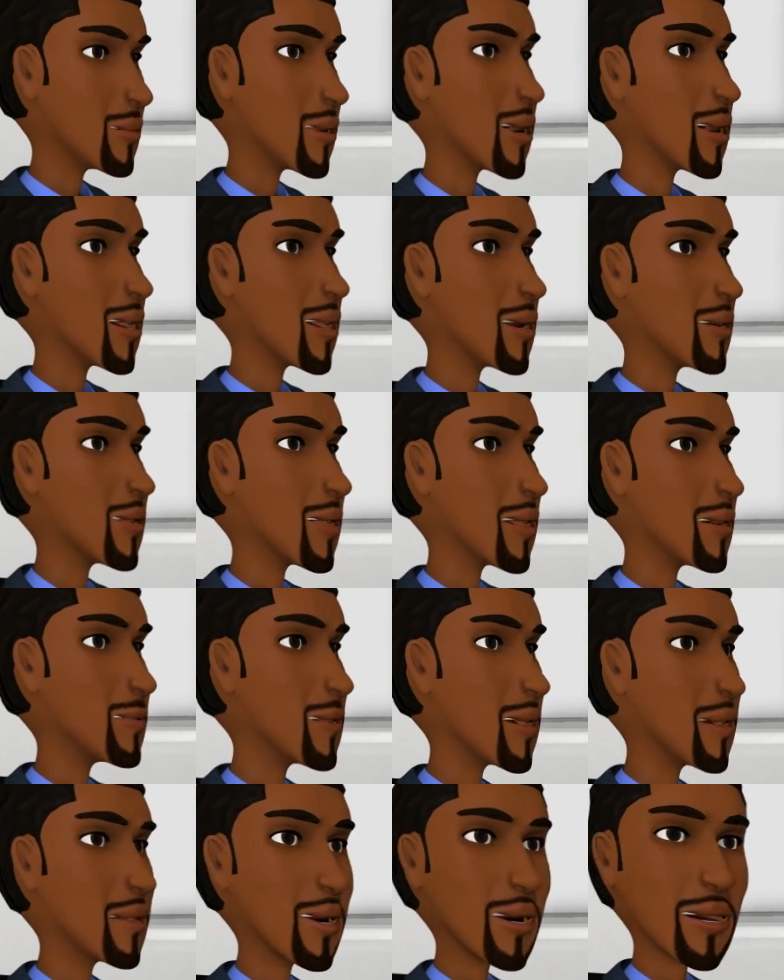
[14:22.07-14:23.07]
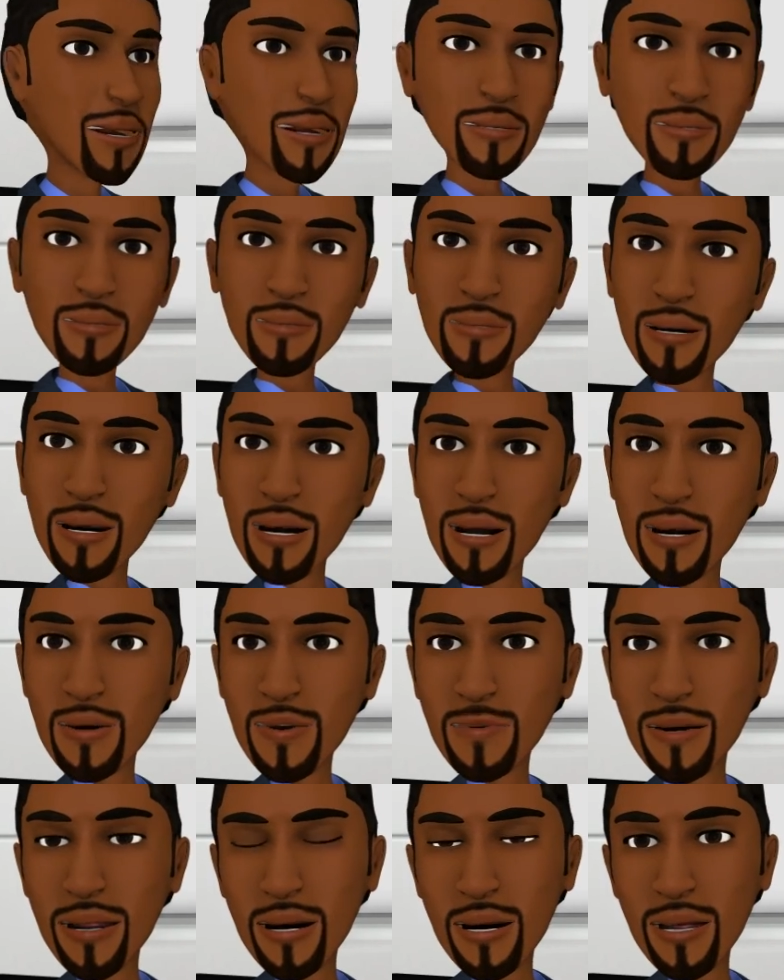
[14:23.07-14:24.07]
That's right, Beverly.
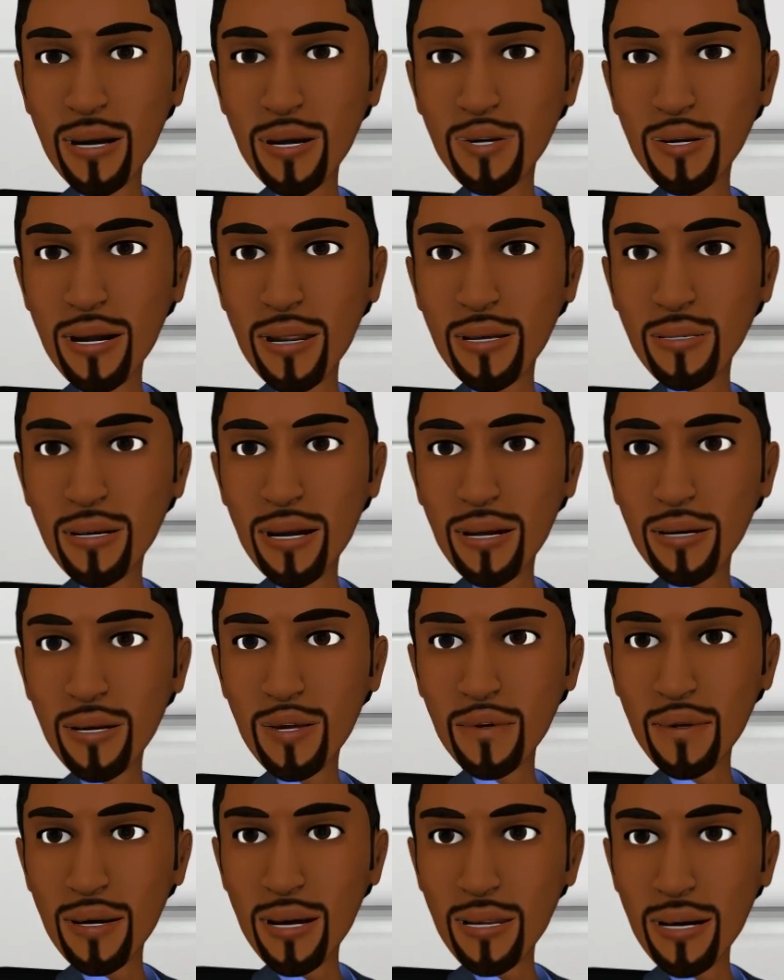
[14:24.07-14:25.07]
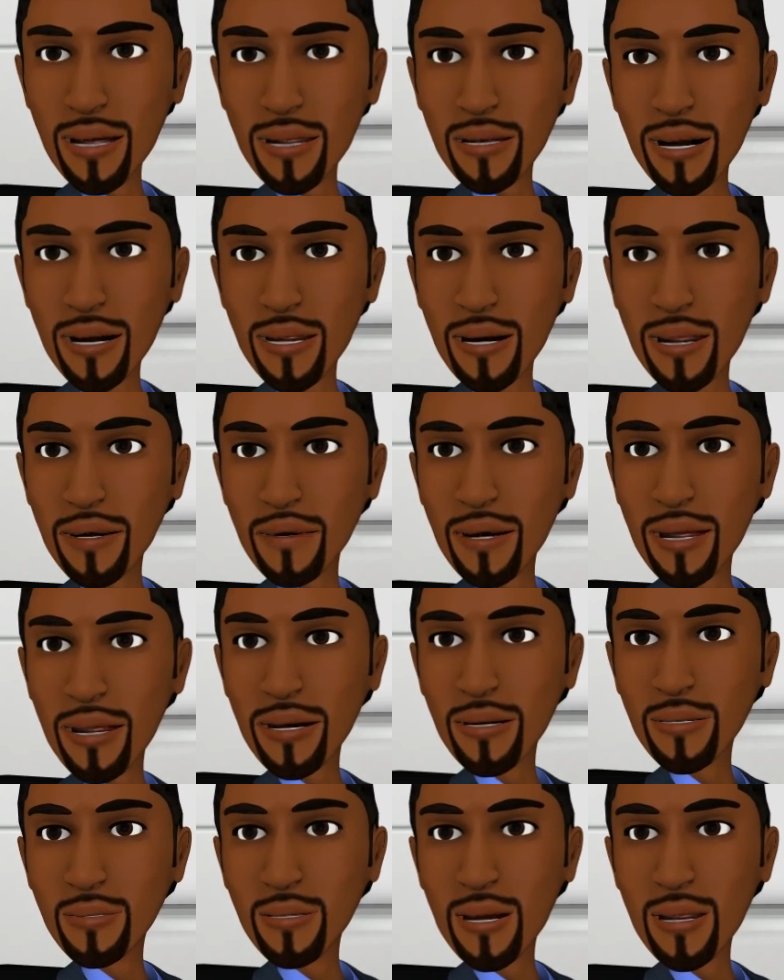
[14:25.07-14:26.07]
Documentation of surveillance
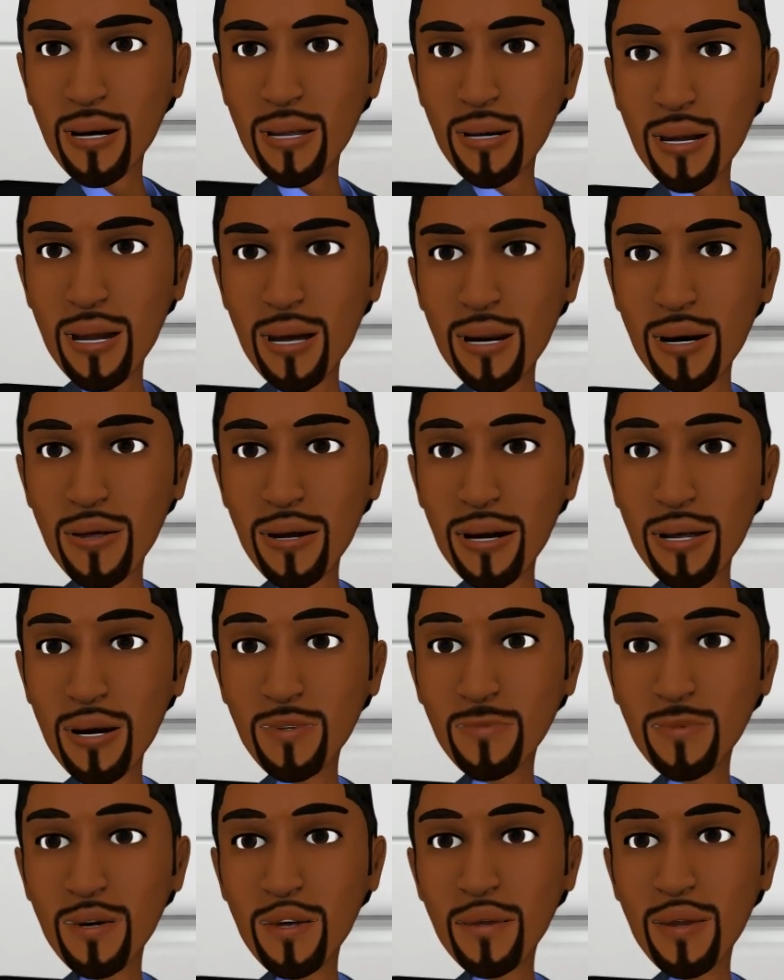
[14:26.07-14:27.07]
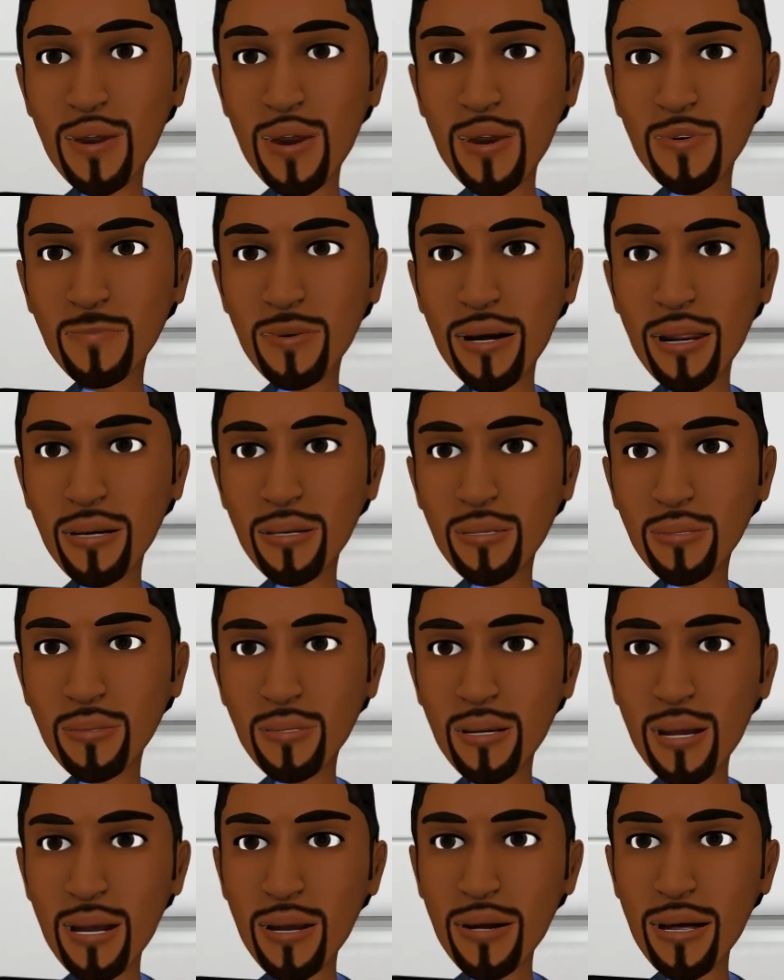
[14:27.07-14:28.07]
activities on contractor performance
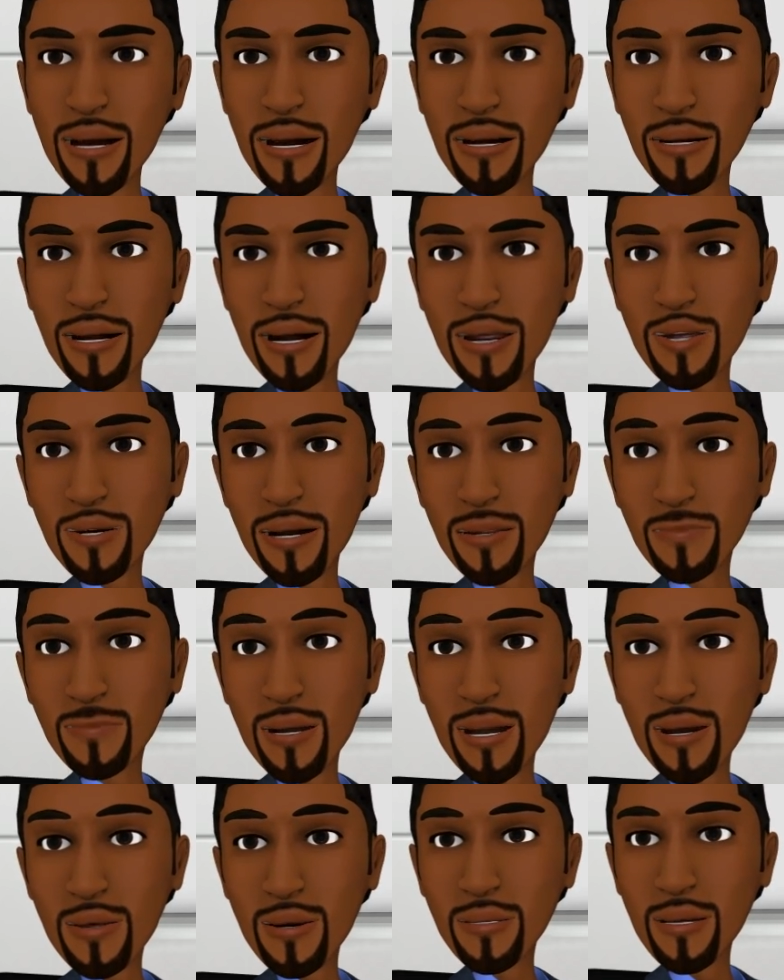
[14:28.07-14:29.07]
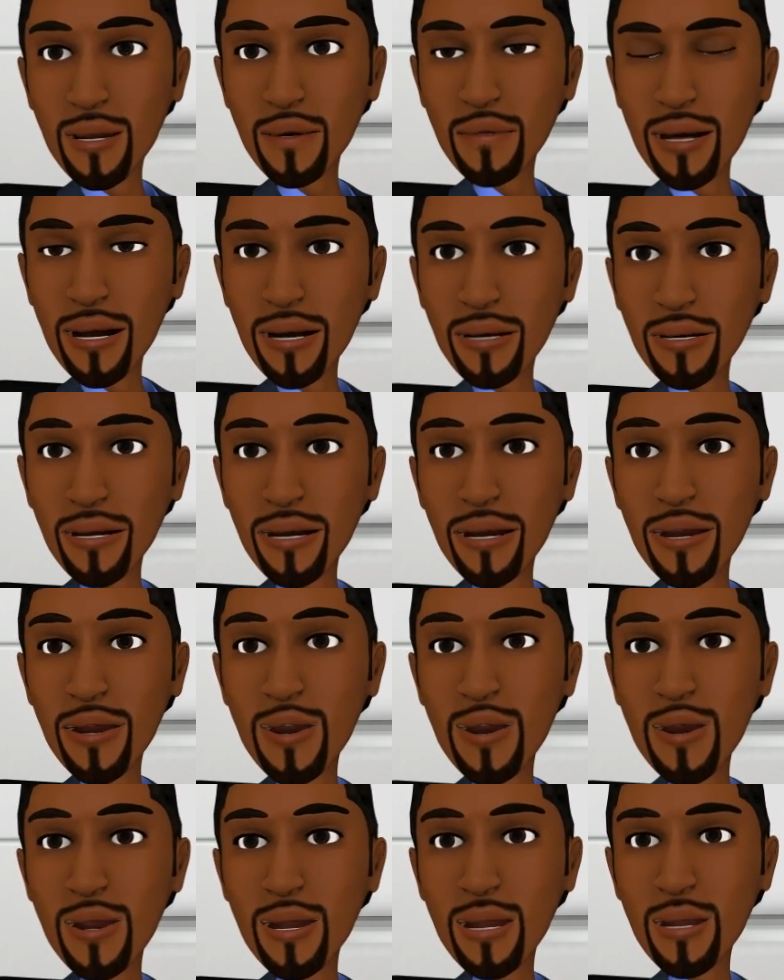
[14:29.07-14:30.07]
are an essential part of the
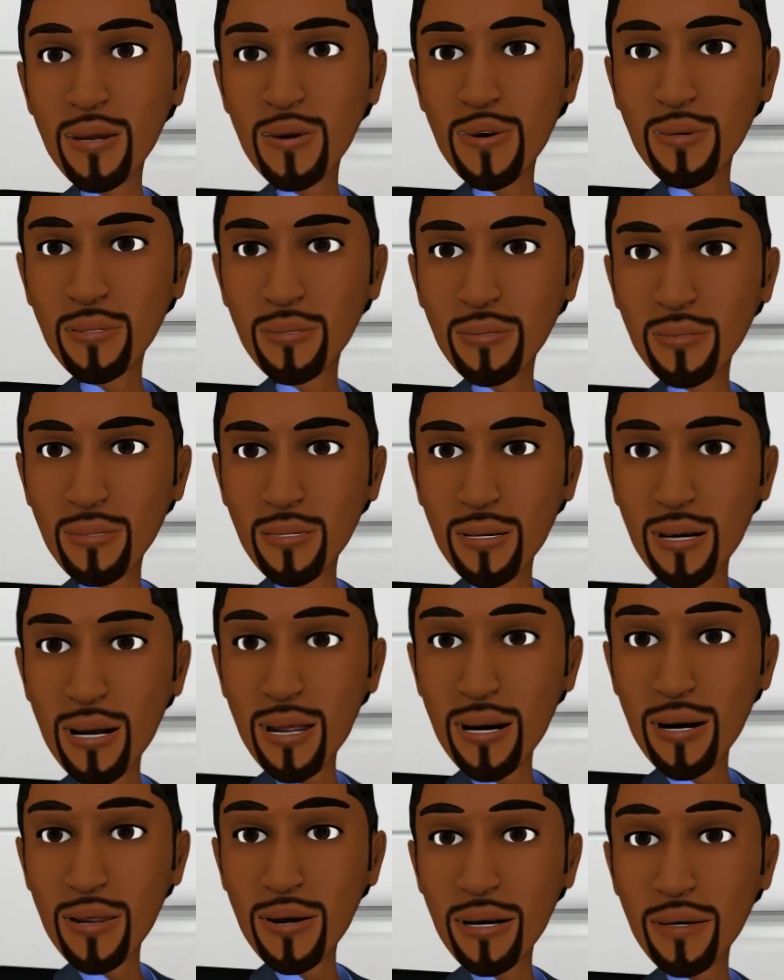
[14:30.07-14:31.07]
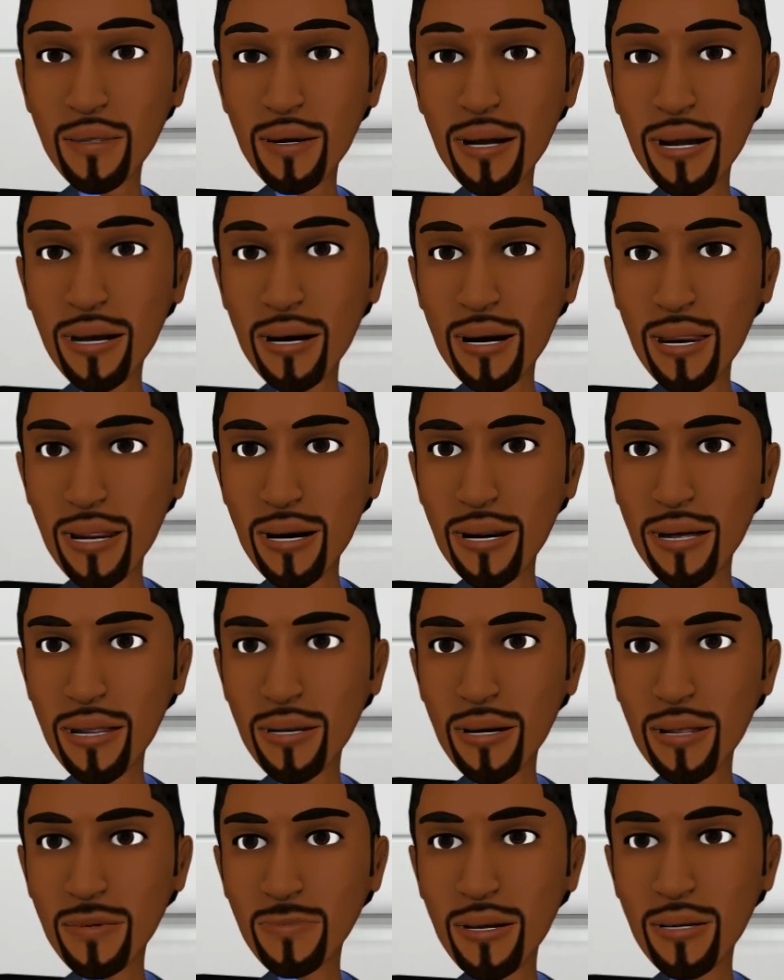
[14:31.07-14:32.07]
COR contract file that
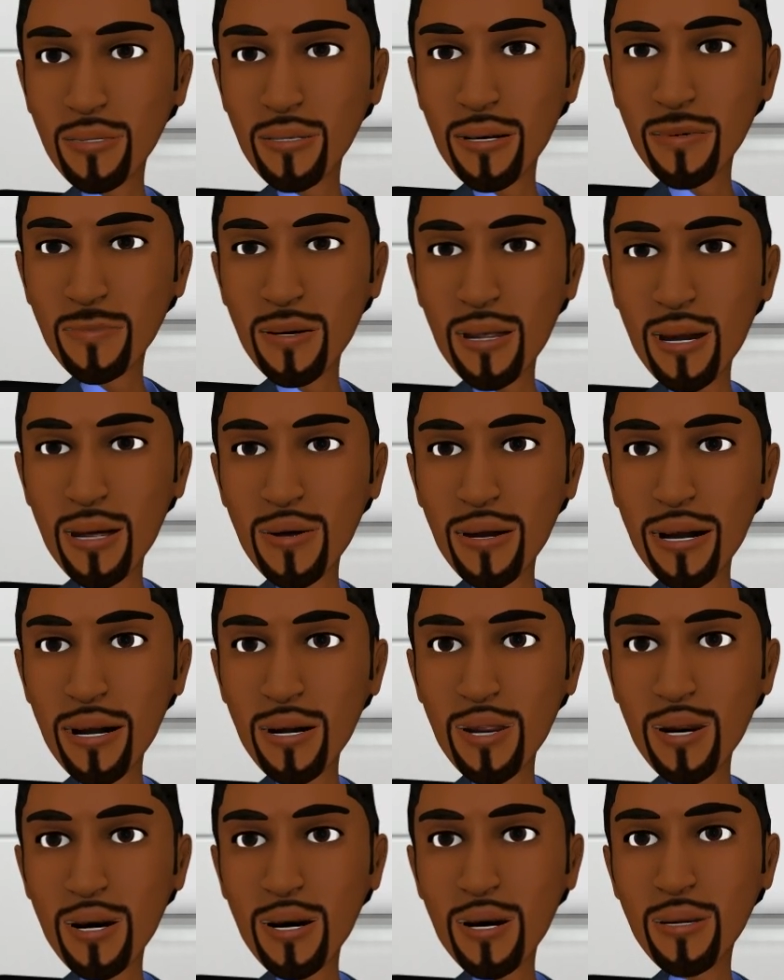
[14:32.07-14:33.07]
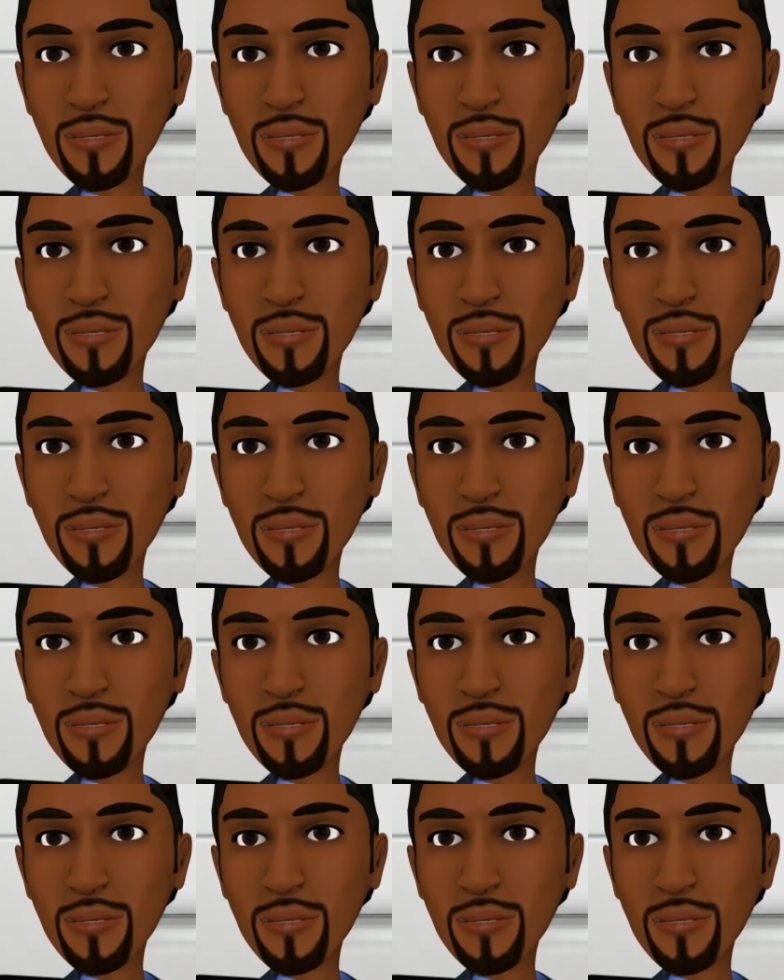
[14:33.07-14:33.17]
needs to be kept on record.